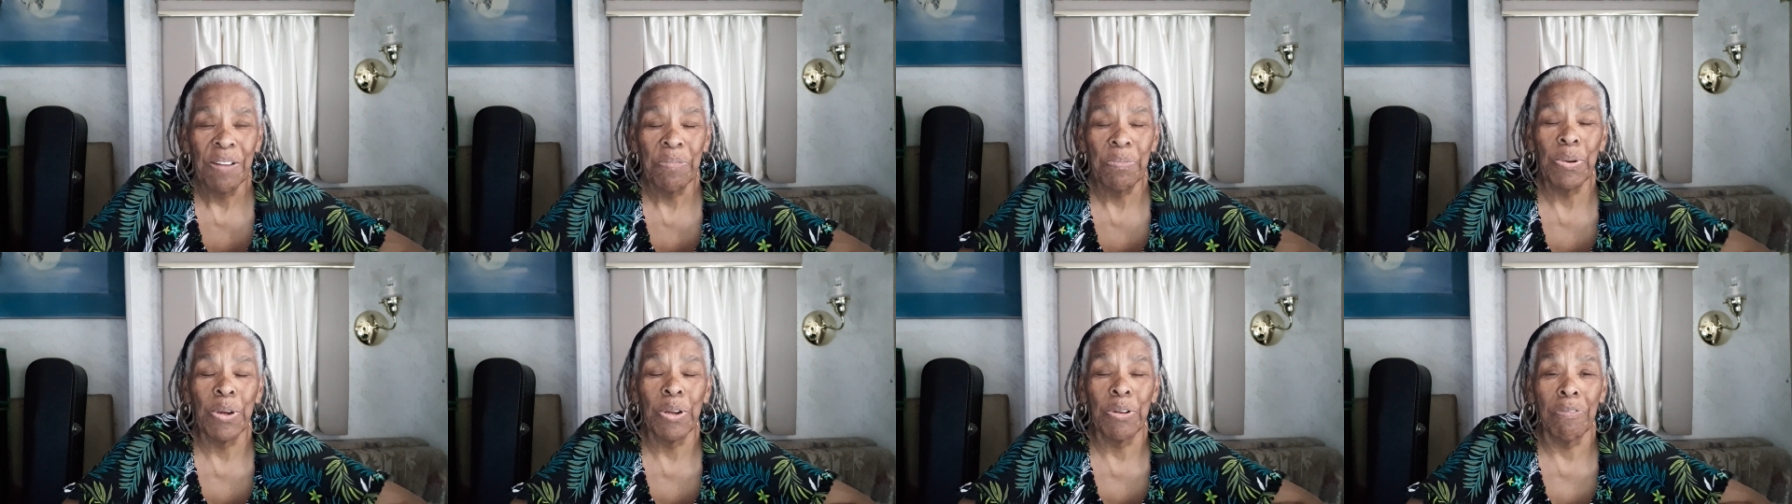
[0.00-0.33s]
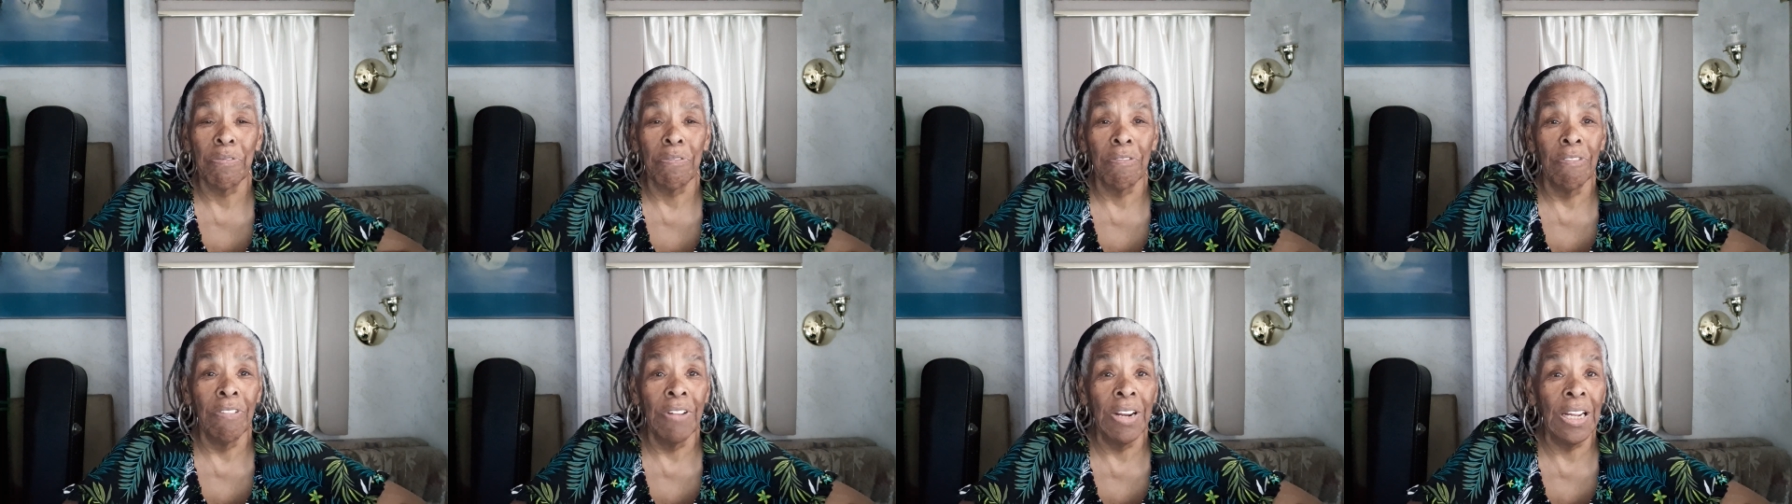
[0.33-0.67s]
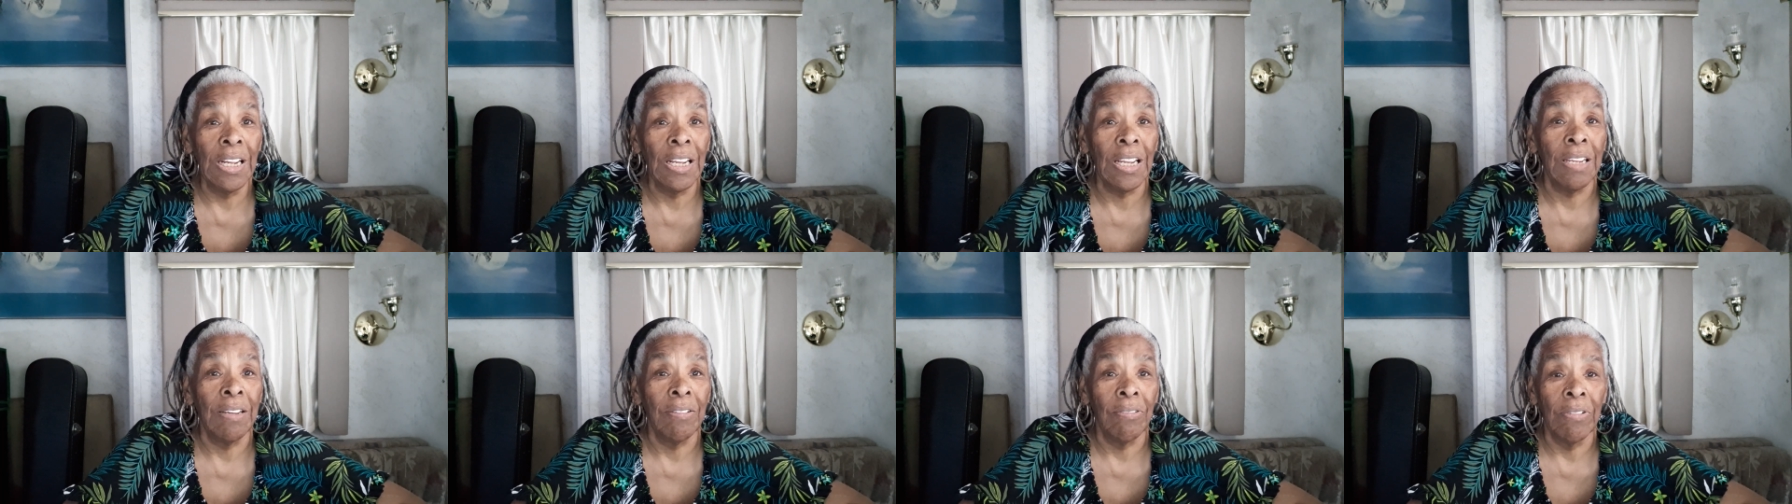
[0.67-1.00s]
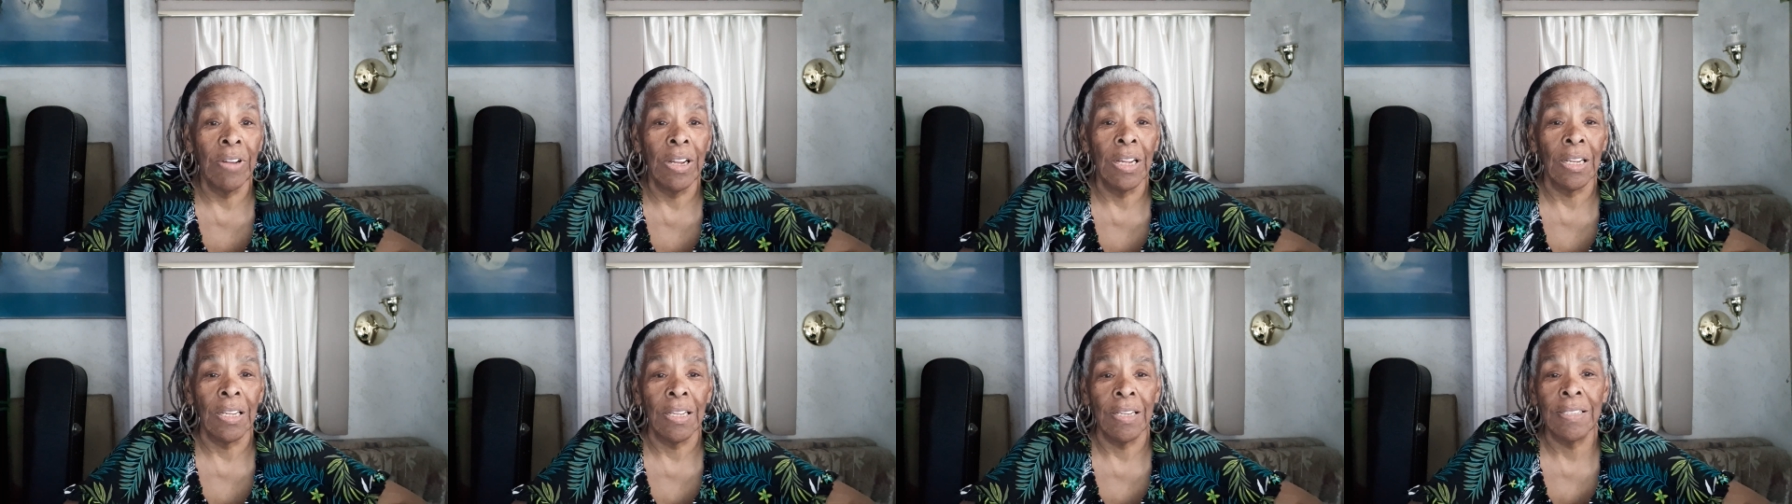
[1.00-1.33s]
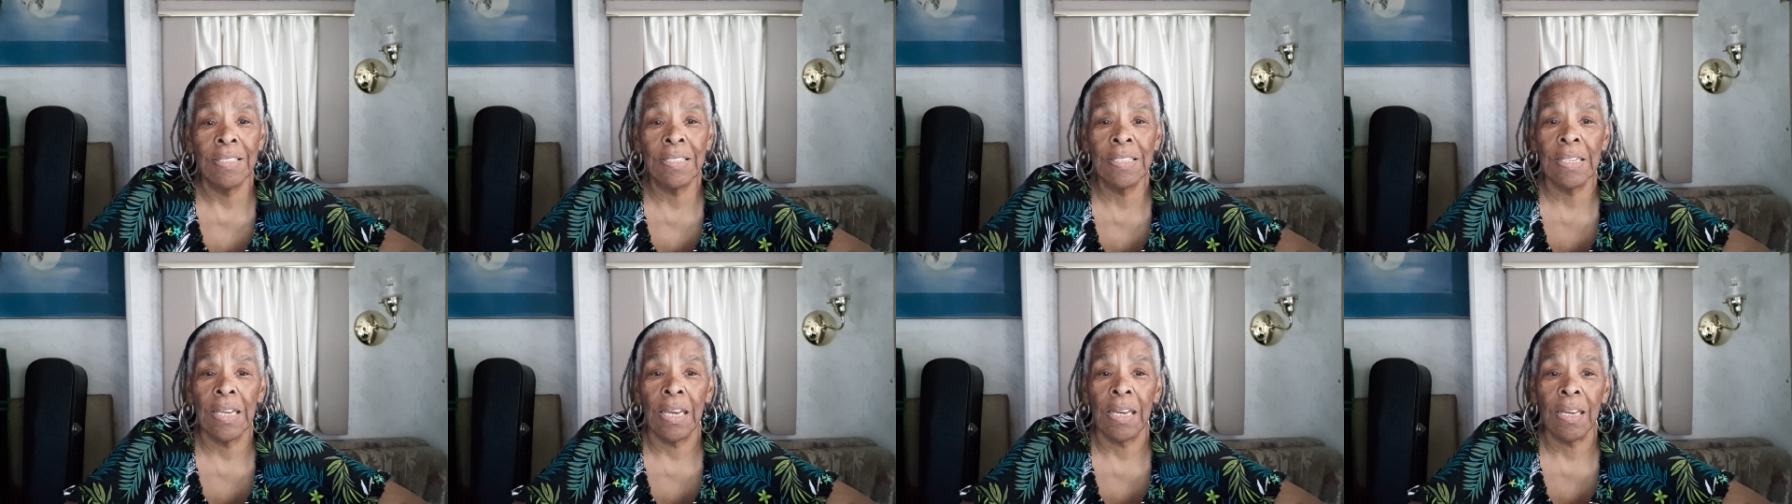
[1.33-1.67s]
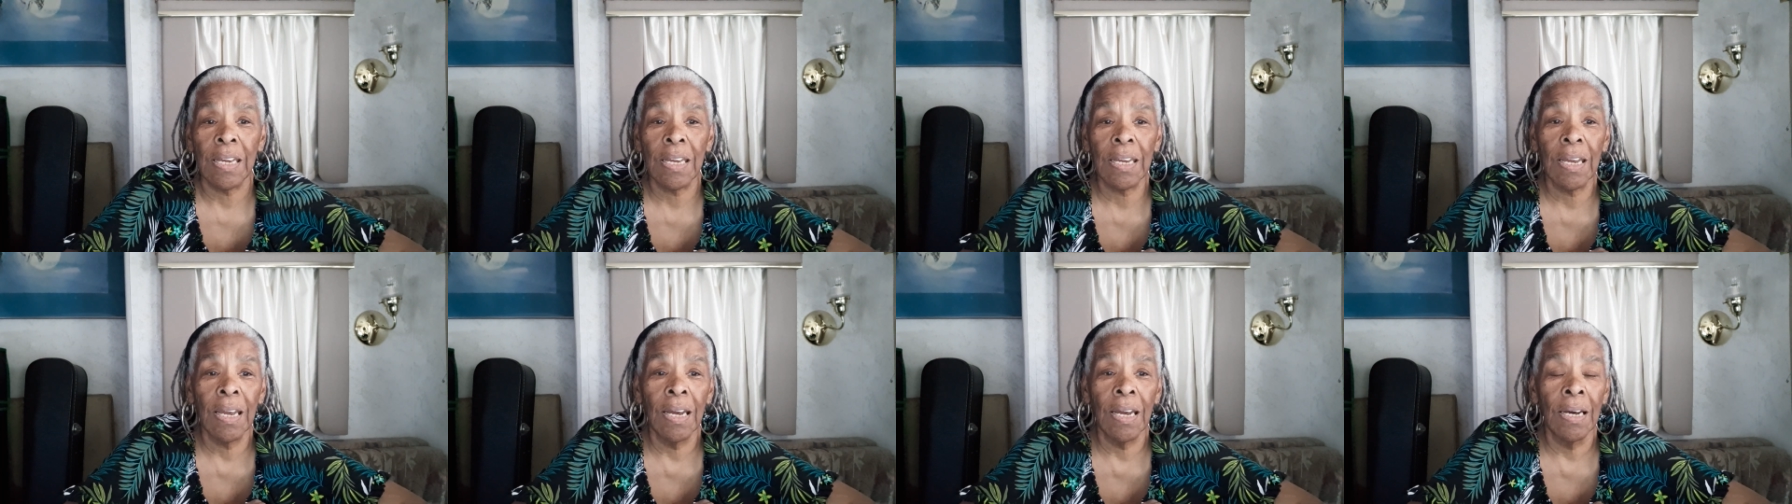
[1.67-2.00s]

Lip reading: really, really sick.